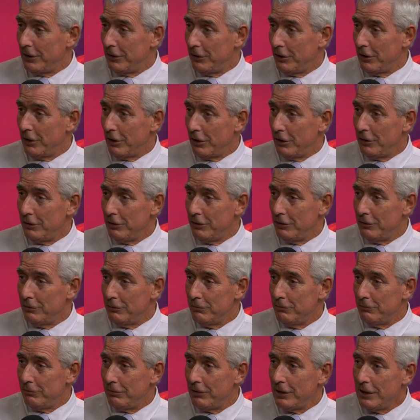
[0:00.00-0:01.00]
You know,
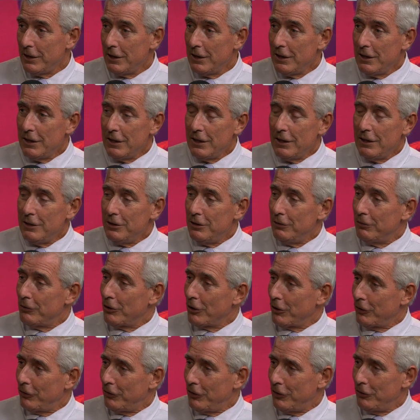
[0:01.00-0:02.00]
you've
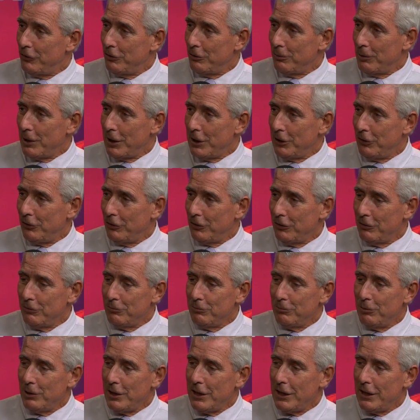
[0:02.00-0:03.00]
got a
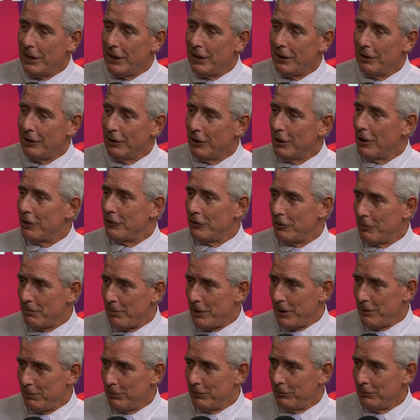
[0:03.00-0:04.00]
situation where lots of
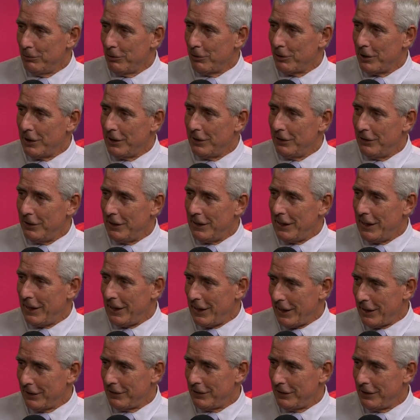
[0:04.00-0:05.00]
people looking to get
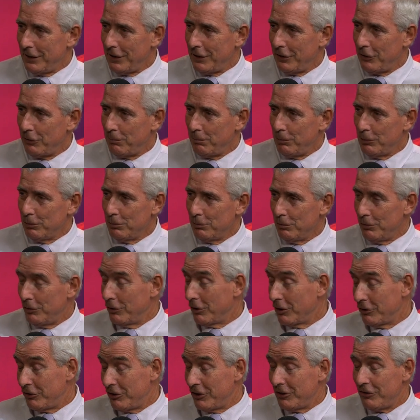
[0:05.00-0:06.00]
out and explore
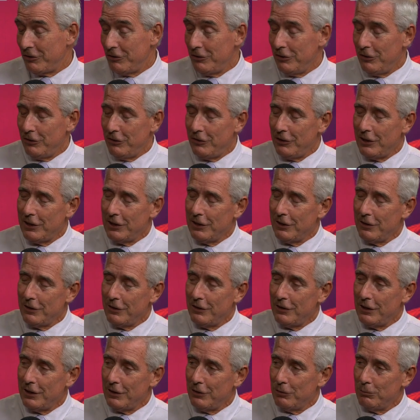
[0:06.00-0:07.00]
not just New
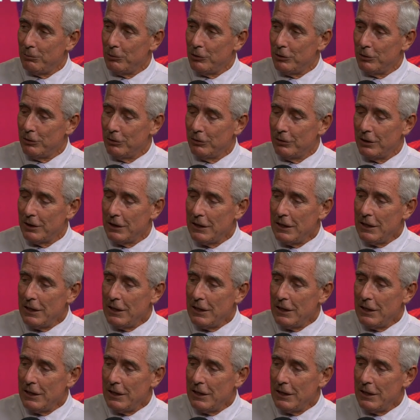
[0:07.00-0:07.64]
Zealand and the world.